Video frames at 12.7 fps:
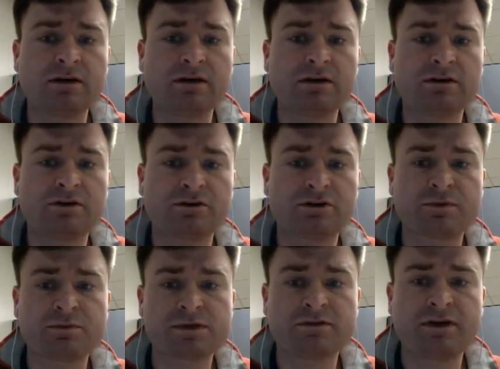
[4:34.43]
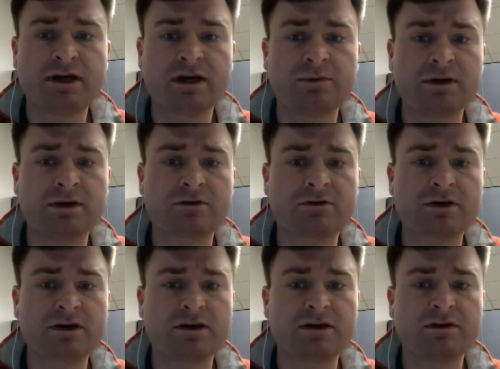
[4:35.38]
in terms of helping their
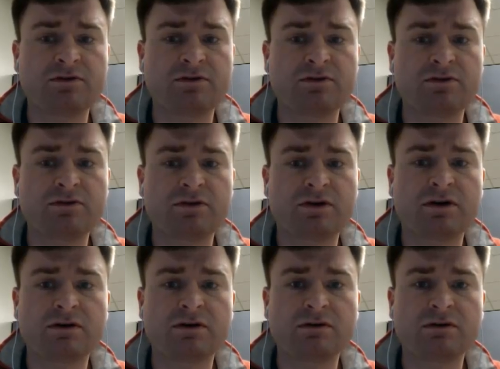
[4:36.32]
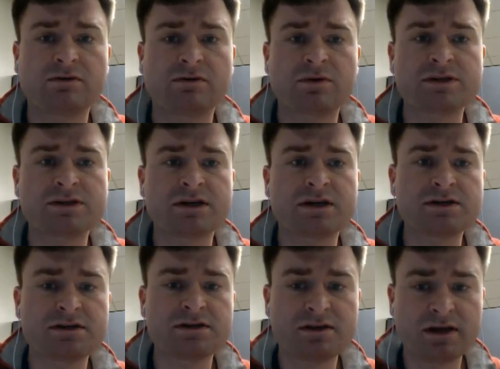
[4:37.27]
kids uh,
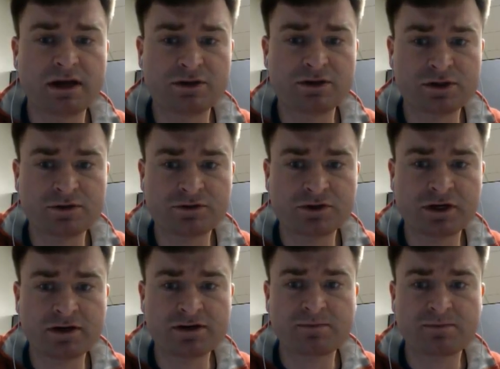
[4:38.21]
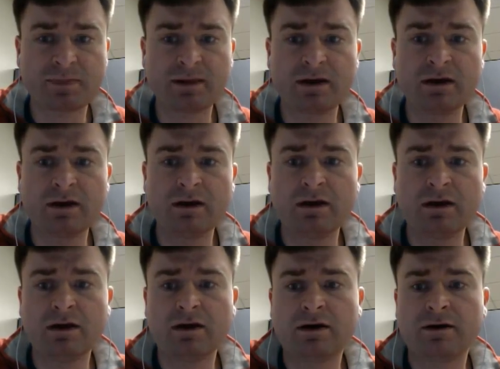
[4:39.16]
resist the dangers of drugs.
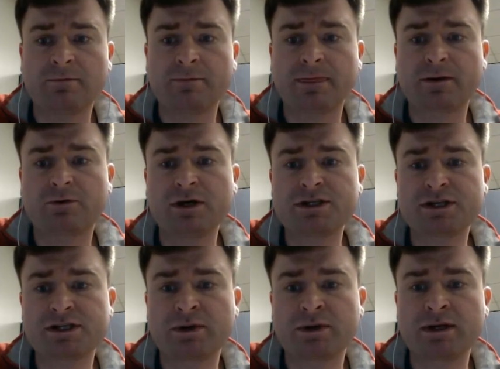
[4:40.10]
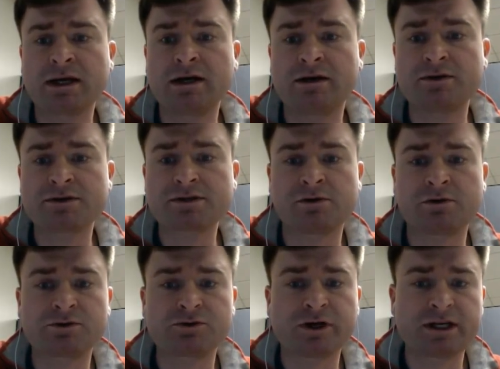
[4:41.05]
Um, questions related to
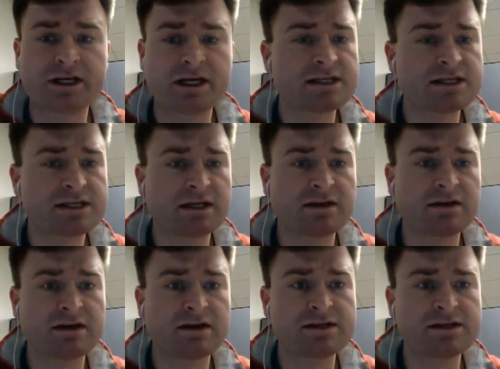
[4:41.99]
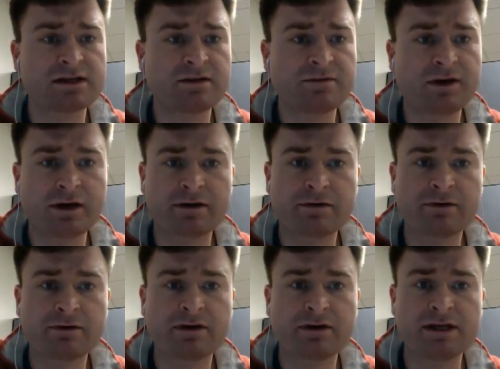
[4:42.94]
school drug testing. Is it
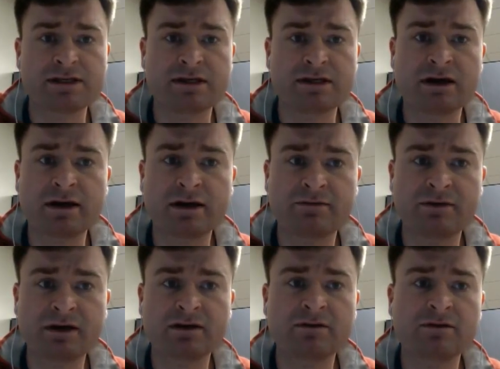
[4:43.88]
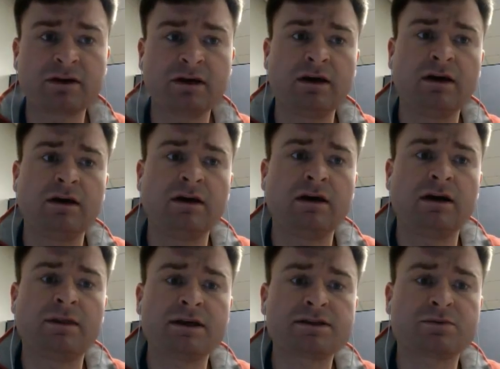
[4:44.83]
effective? Is it not effective?
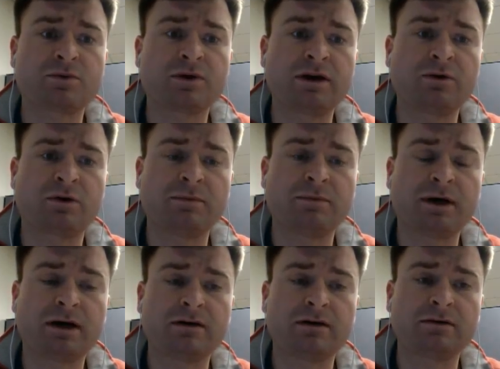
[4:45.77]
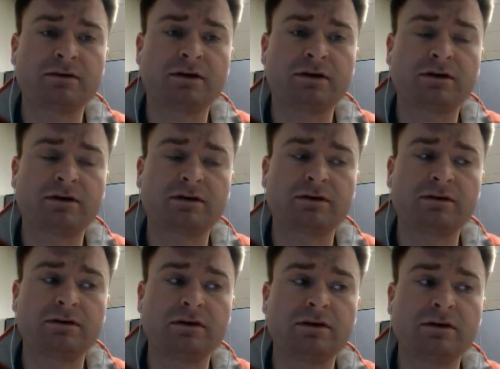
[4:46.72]
And that's really one of my, uh,
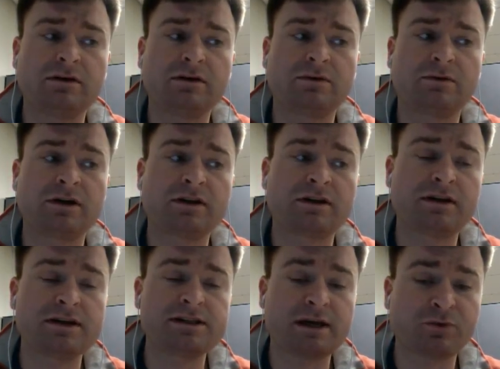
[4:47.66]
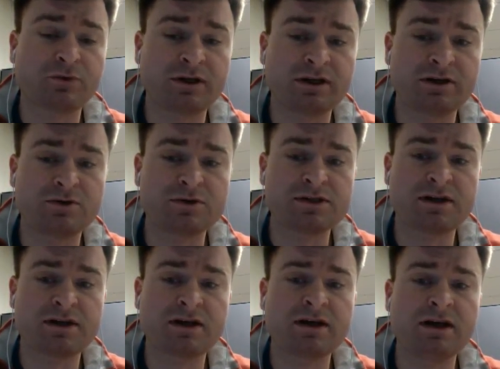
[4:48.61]
one of the things I'm really
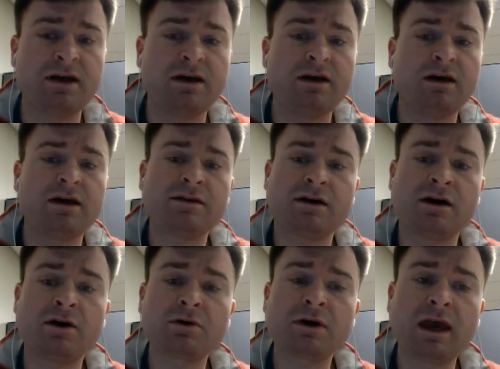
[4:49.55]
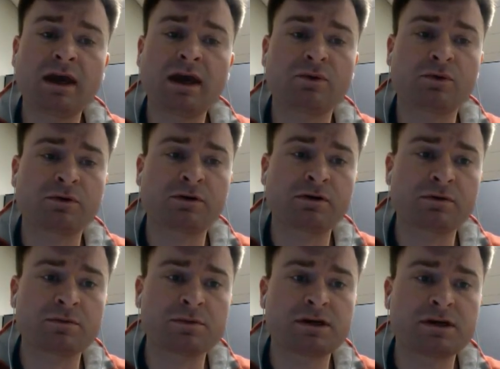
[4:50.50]
interested in and the whole can of
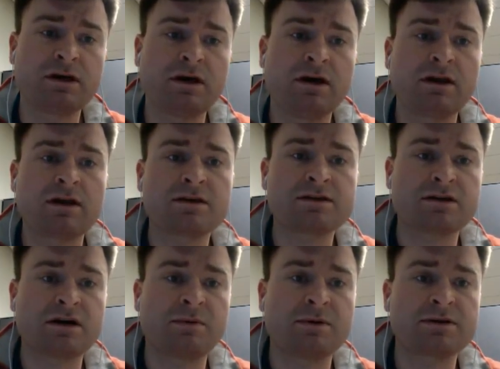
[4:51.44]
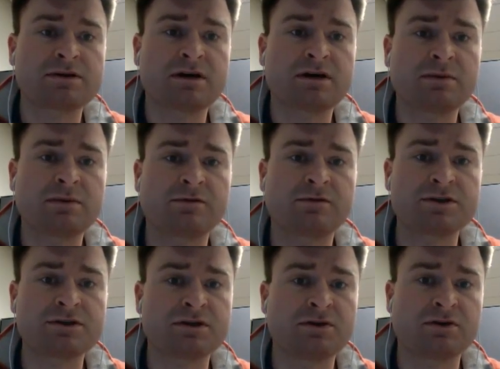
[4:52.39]
worms that this opens up for
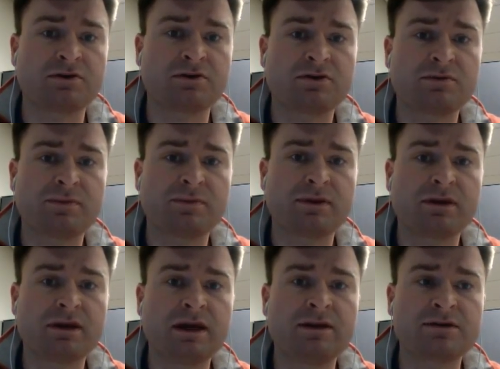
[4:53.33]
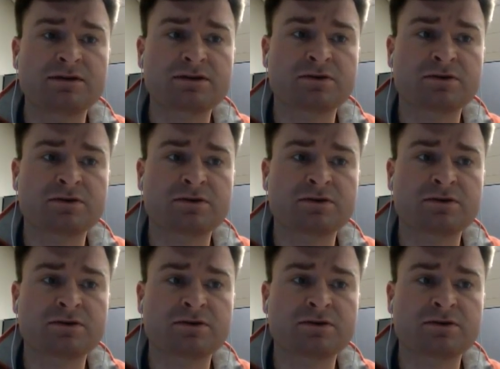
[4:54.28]
students in the school